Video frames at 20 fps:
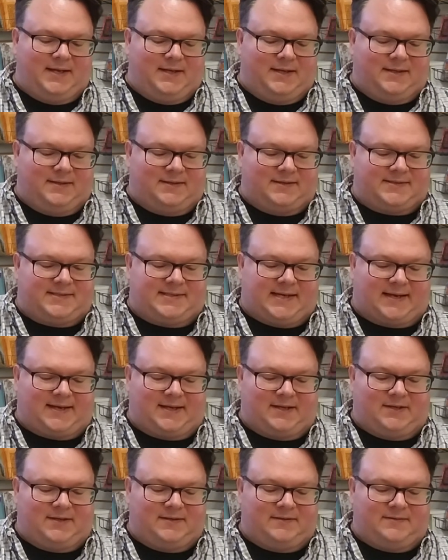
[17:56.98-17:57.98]
the
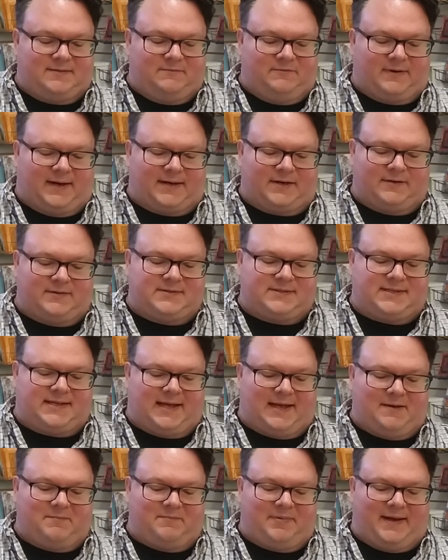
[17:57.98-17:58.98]
second record's
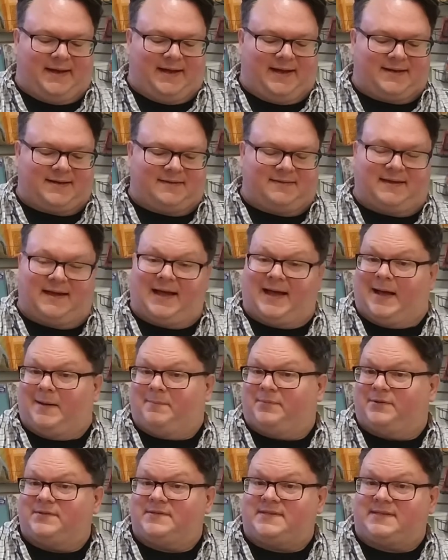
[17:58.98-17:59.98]
Get Back, the
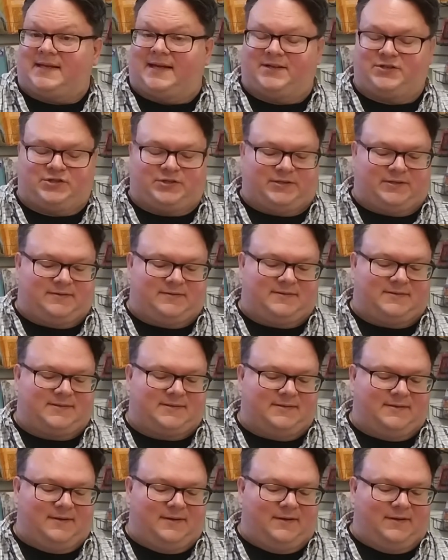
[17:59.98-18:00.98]
Apple Sessions.
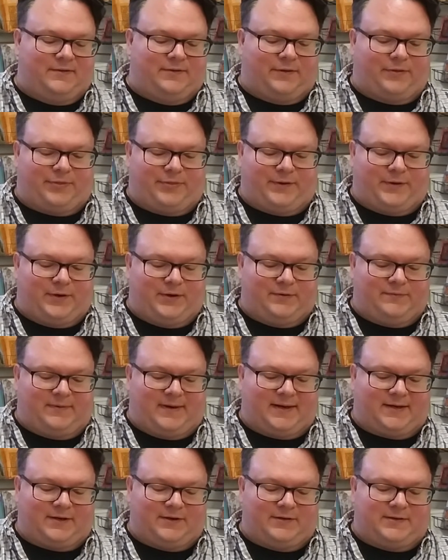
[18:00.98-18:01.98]
The third
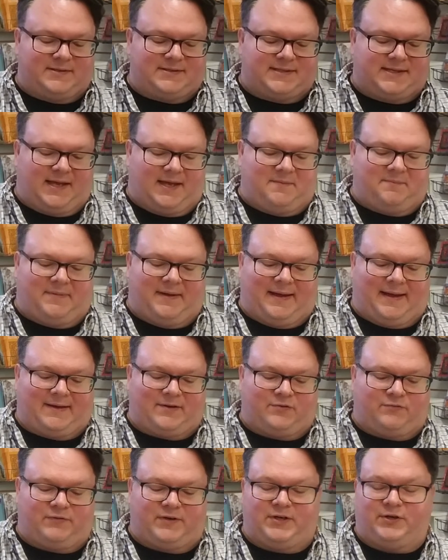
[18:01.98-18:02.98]
record is Get Back,
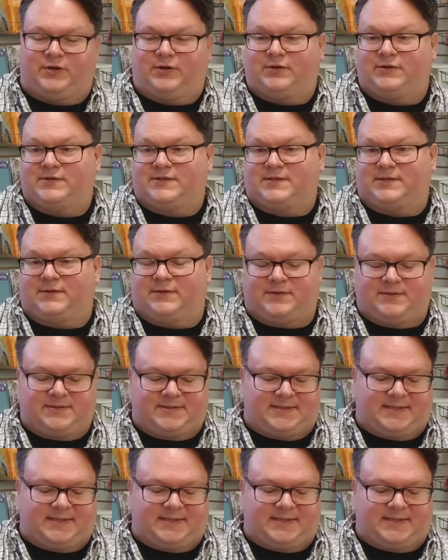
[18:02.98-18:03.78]
Rehearsals,